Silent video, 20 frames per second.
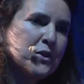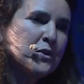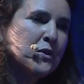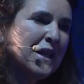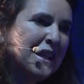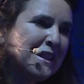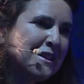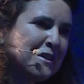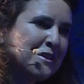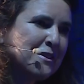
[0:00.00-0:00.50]
to
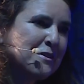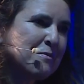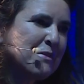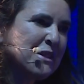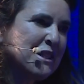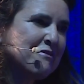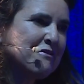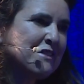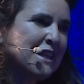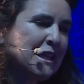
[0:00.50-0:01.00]
end this
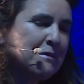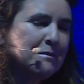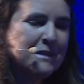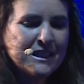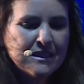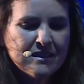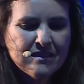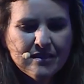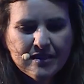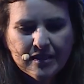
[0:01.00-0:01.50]
brief 10
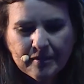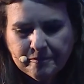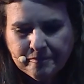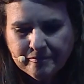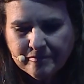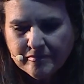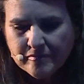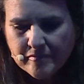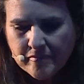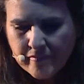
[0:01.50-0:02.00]
minutes
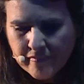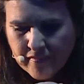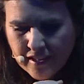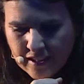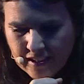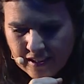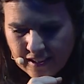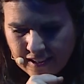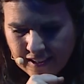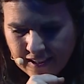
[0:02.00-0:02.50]

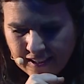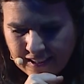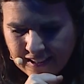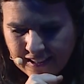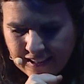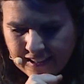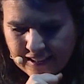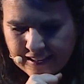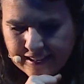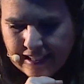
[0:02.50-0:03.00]

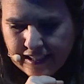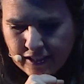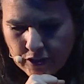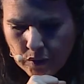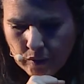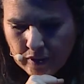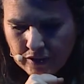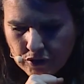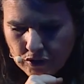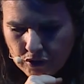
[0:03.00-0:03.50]
telling
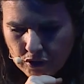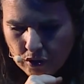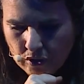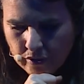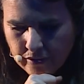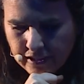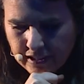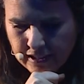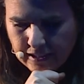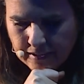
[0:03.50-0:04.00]
you a
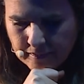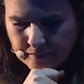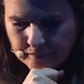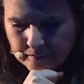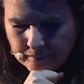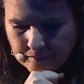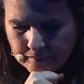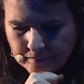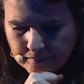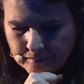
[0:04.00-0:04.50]
story
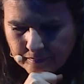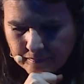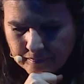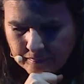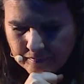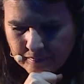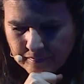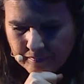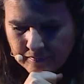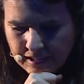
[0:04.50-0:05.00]

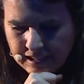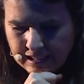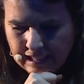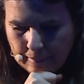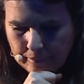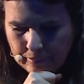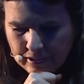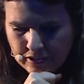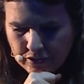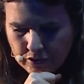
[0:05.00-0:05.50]
that
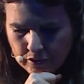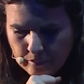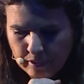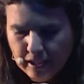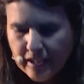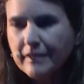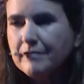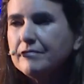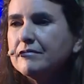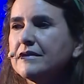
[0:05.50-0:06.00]
happened to
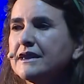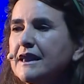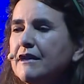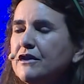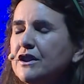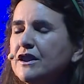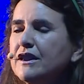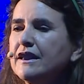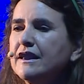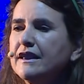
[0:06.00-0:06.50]
me
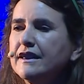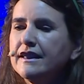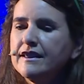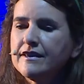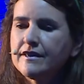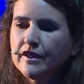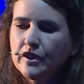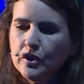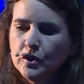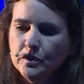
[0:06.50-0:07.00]
17
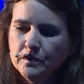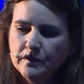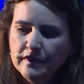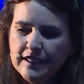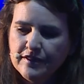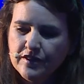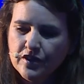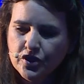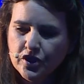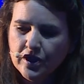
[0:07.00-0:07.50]
years ago
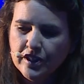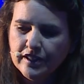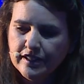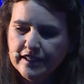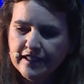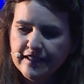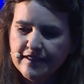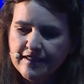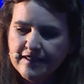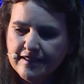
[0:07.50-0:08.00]
as a
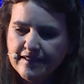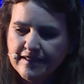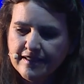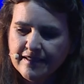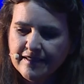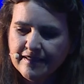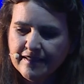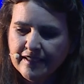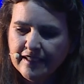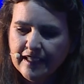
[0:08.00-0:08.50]
journalist,
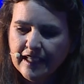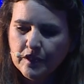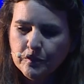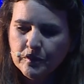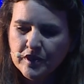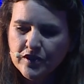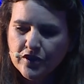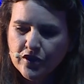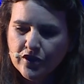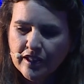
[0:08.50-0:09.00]
and
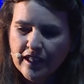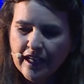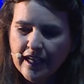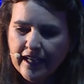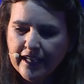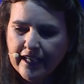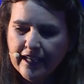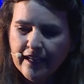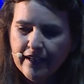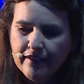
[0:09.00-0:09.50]
which
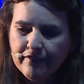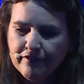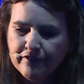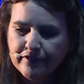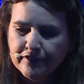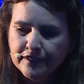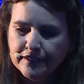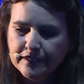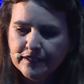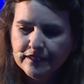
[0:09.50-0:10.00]
I have
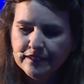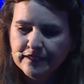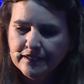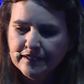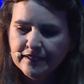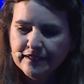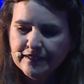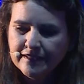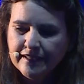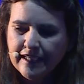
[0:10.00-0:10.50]

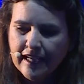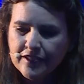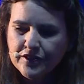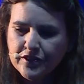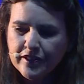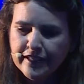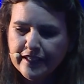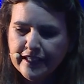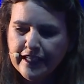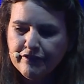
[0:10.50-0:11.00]

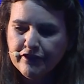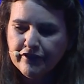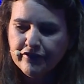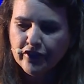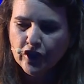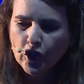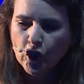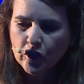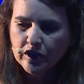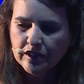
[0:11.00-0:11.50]
actually never
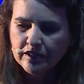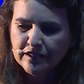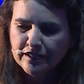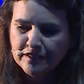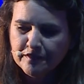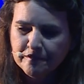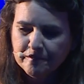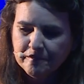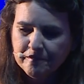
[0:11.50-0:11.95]
forgotten.